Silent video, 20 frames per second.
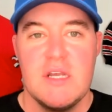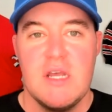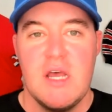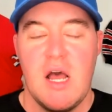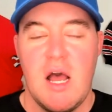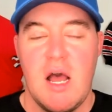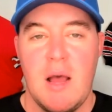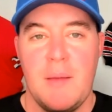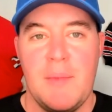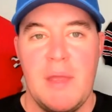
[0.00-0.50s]

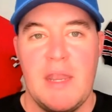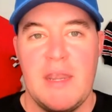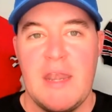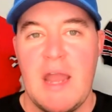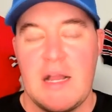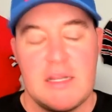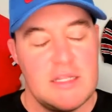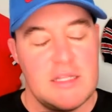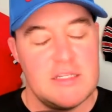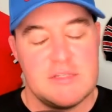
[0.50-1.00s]
Um, and
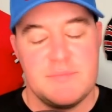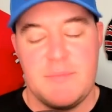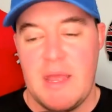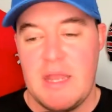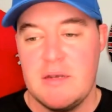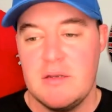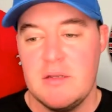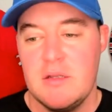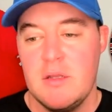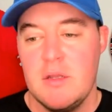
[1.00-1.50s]
not going to
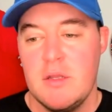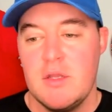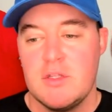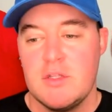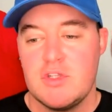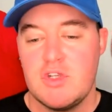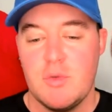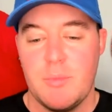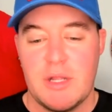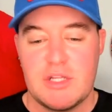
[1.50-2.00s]
spend
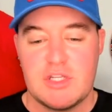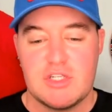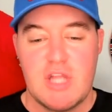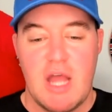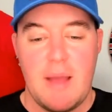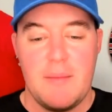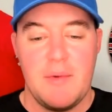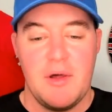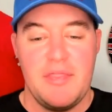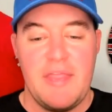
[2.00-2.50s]
too much
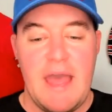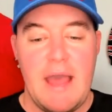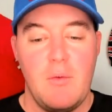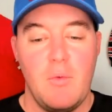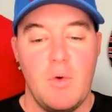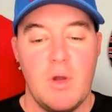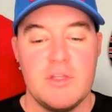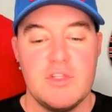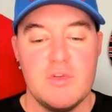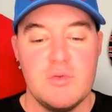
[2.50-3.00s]
time on that
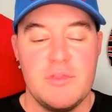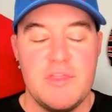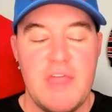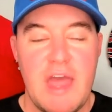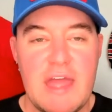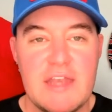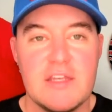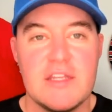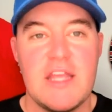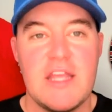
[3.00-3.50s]
one. You
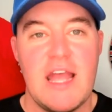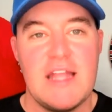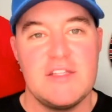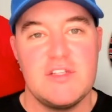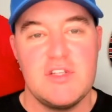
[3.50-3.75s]
then get